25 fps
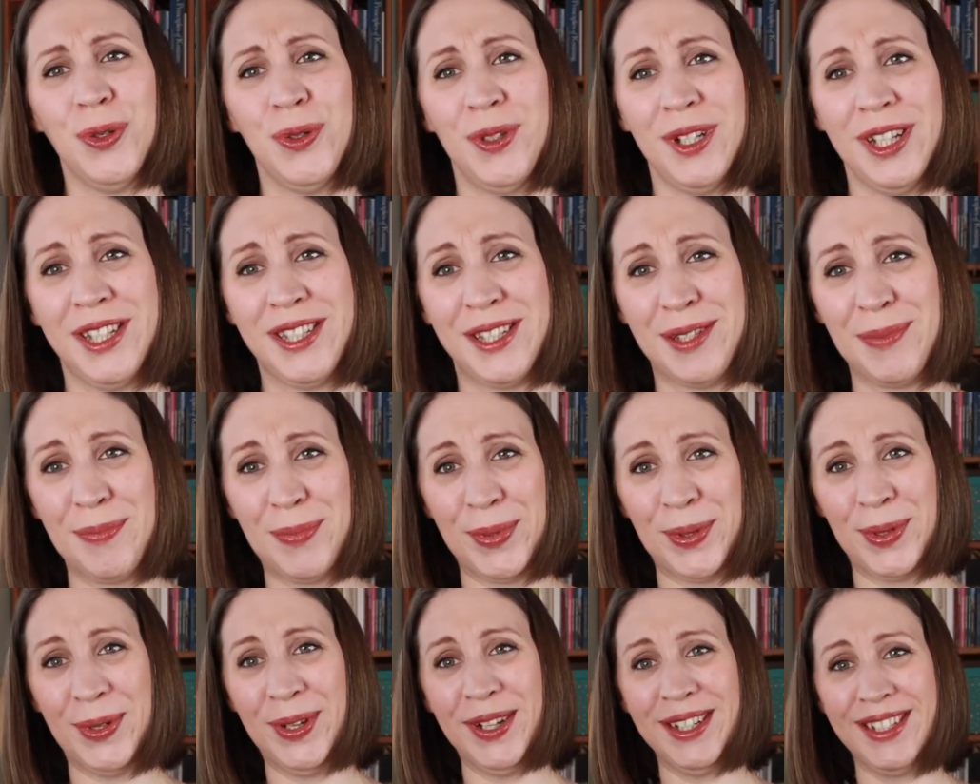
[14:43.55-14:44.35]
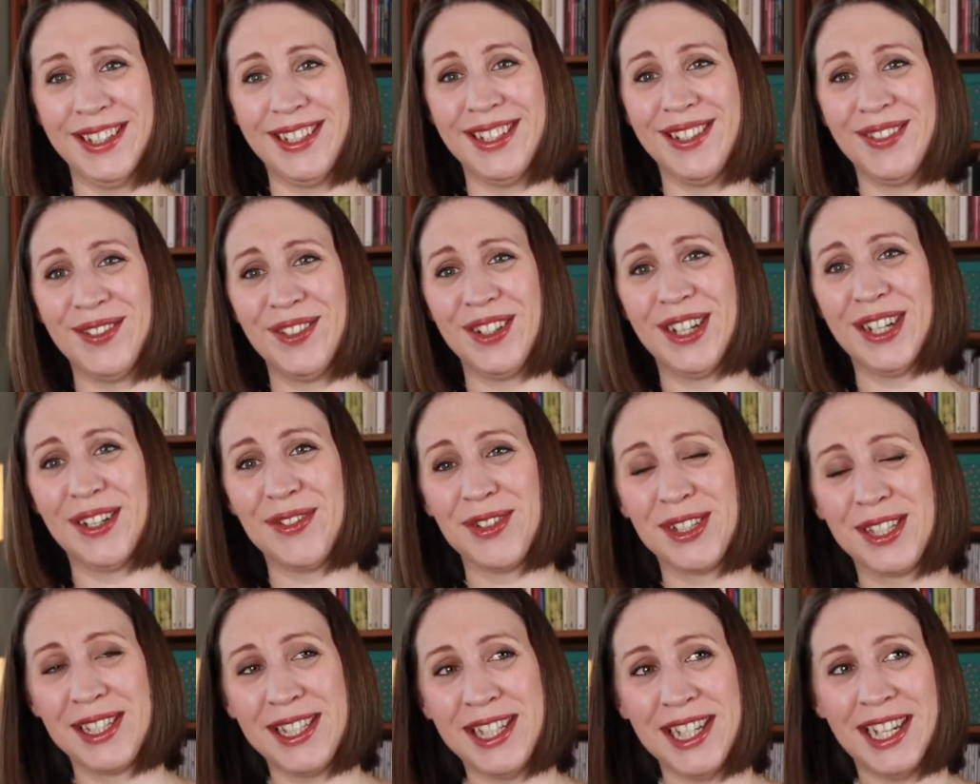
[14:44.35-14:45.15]
disappointed when I
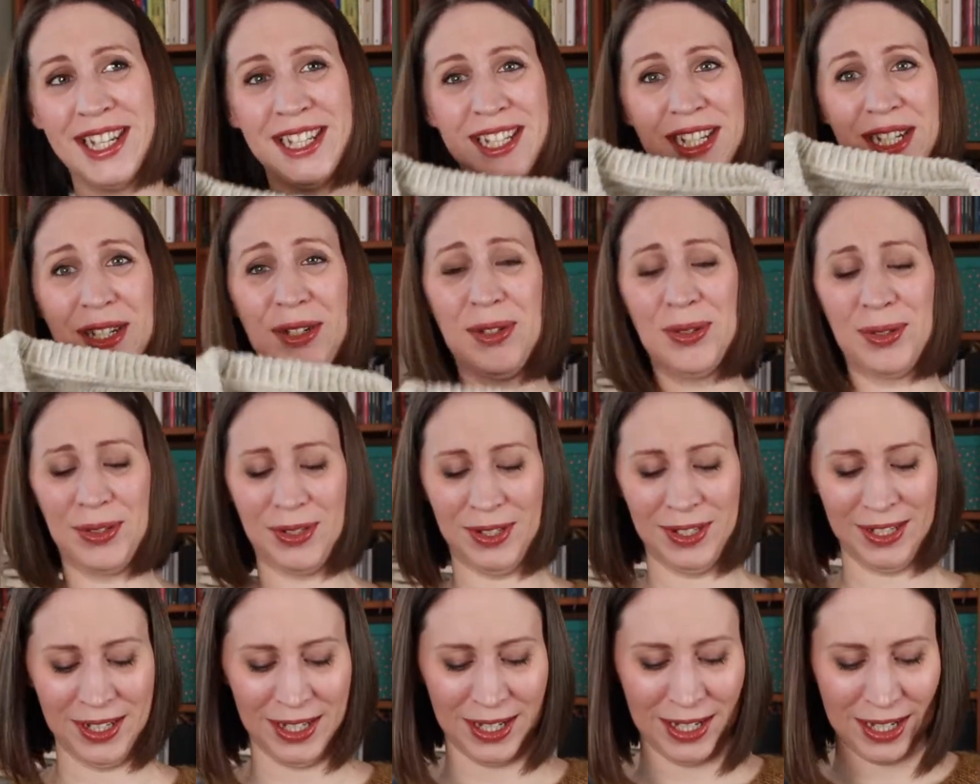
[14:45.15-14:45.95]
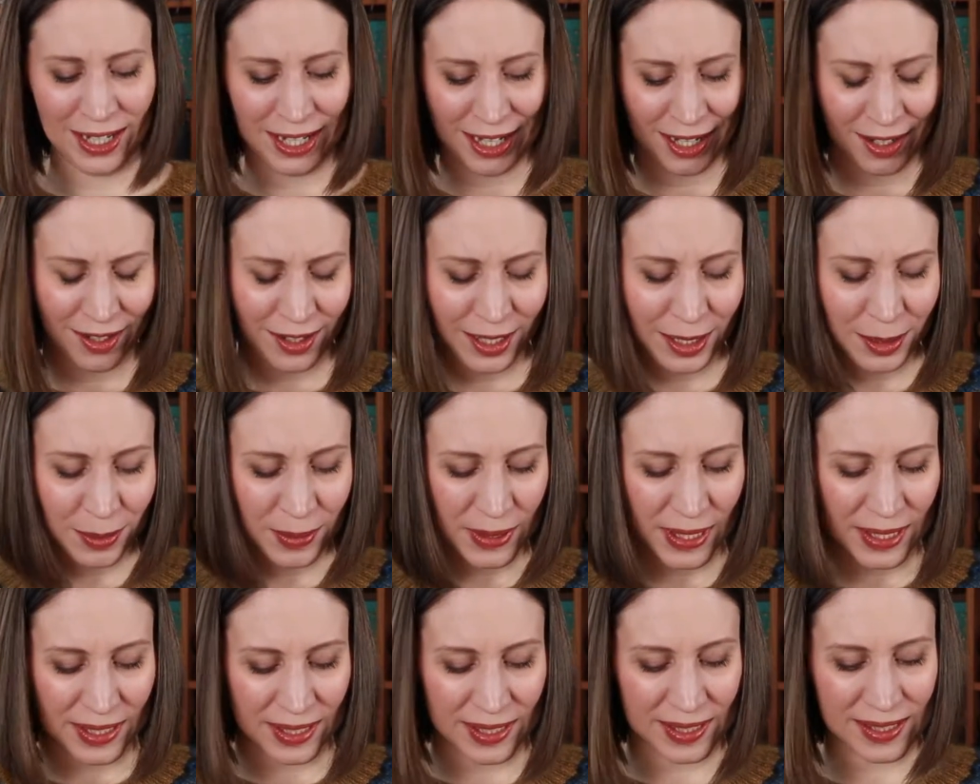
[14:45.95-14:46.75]
was sitting there on, I think it
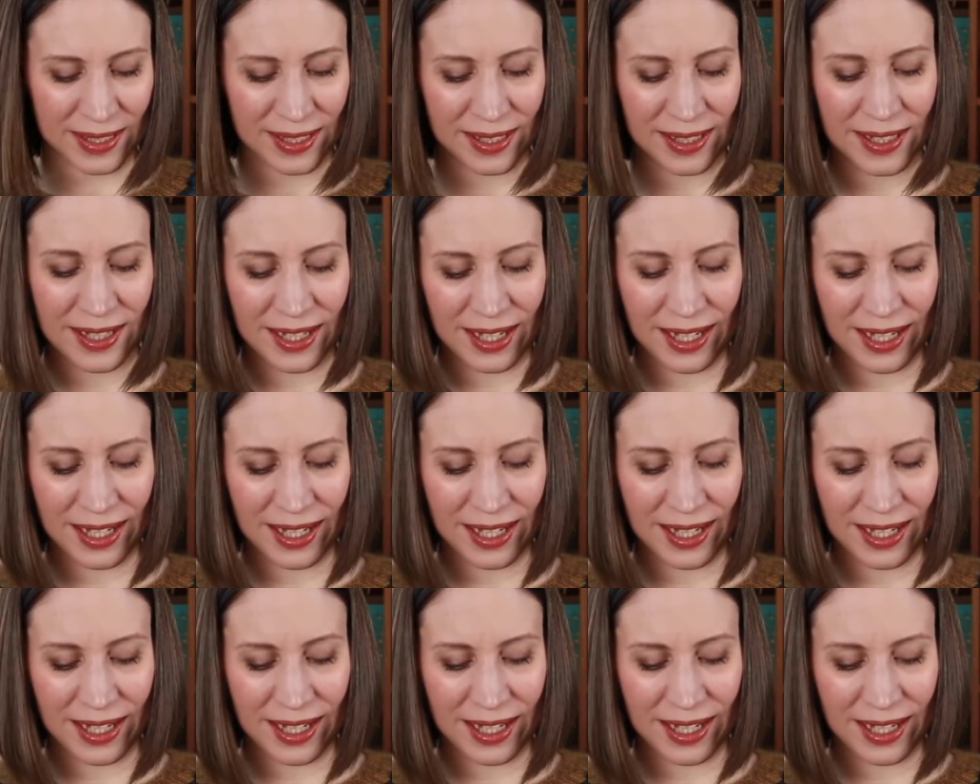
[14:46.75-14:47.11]
was